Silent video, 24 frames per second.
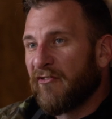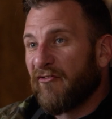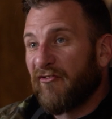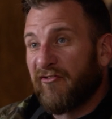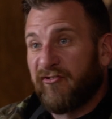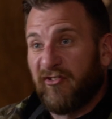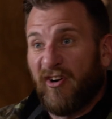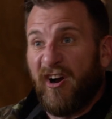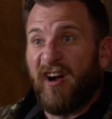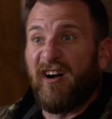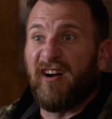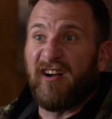
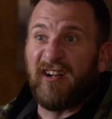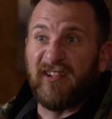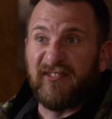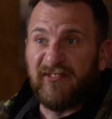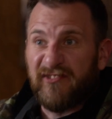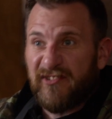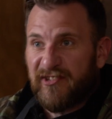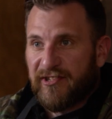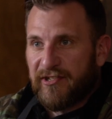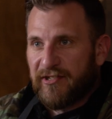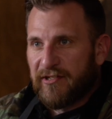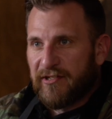
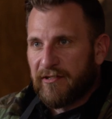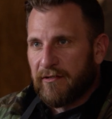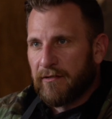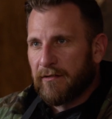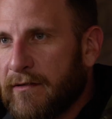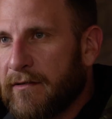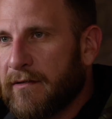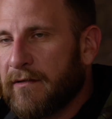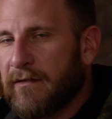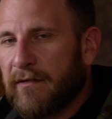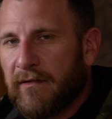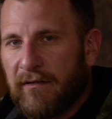France.
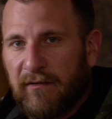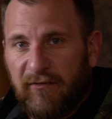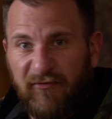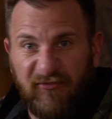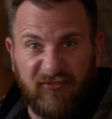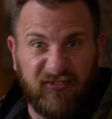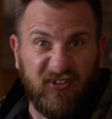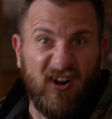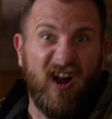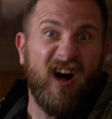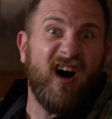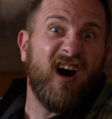
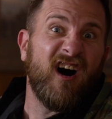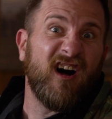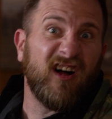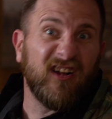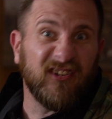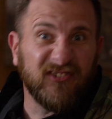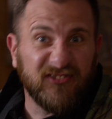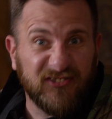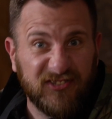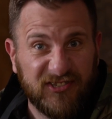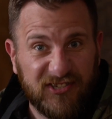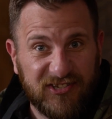
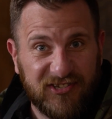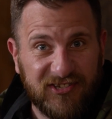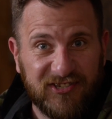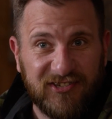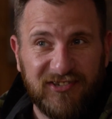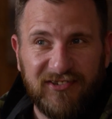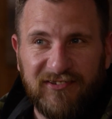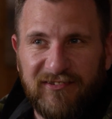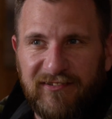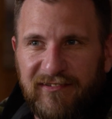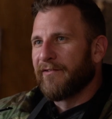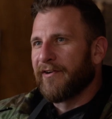France
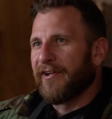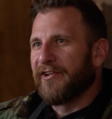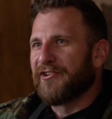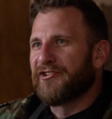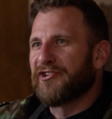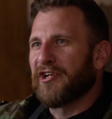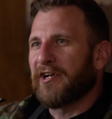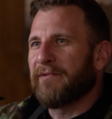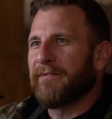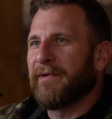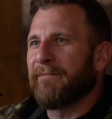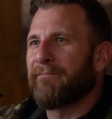when a
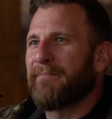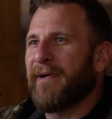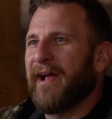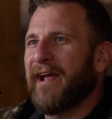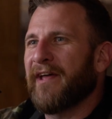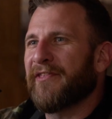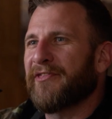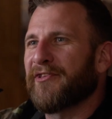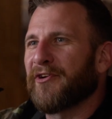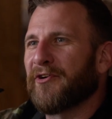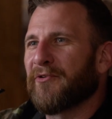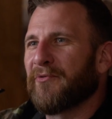German
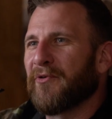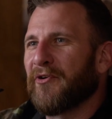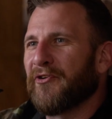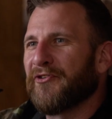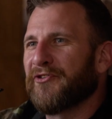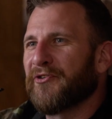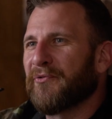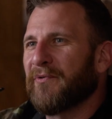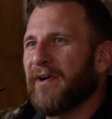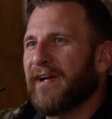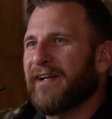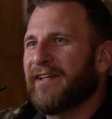Panther rolled
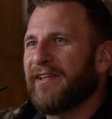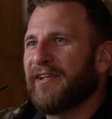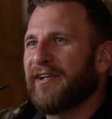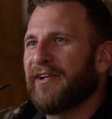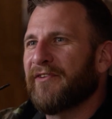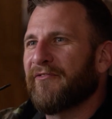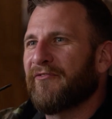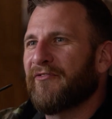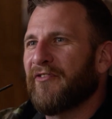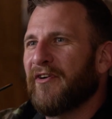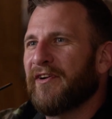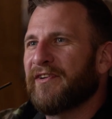directly
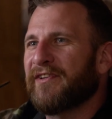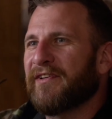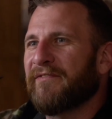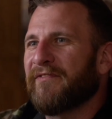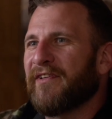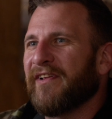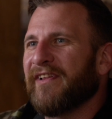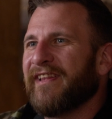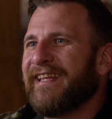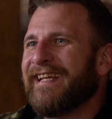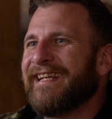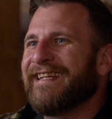in front of
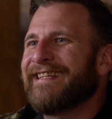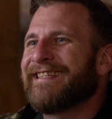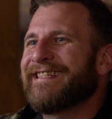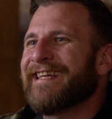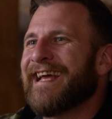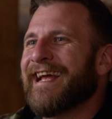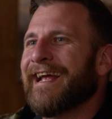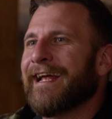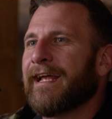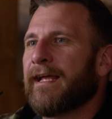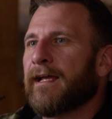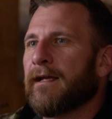the lead
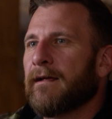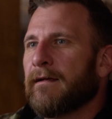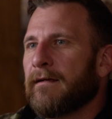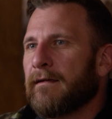tank.